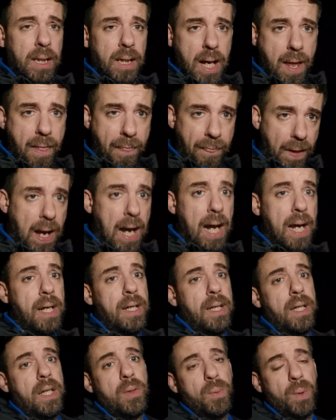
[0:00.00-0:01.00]
and that
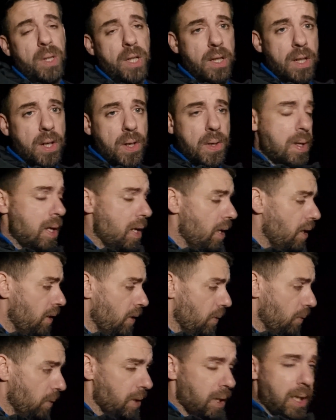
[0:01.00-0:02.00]
is when you know
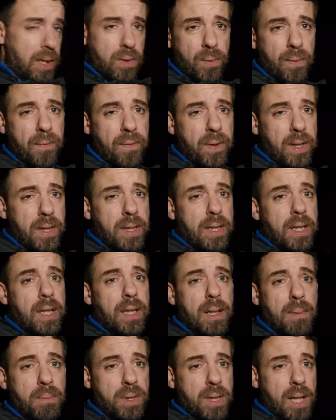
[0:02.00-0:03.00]
you're set to infinity,
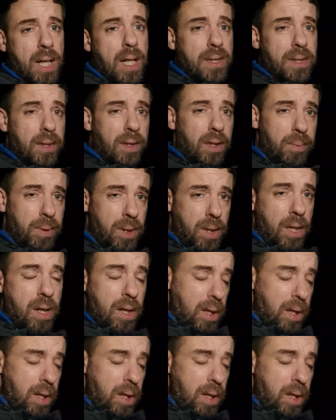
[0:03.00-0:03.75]
and them stars are going to be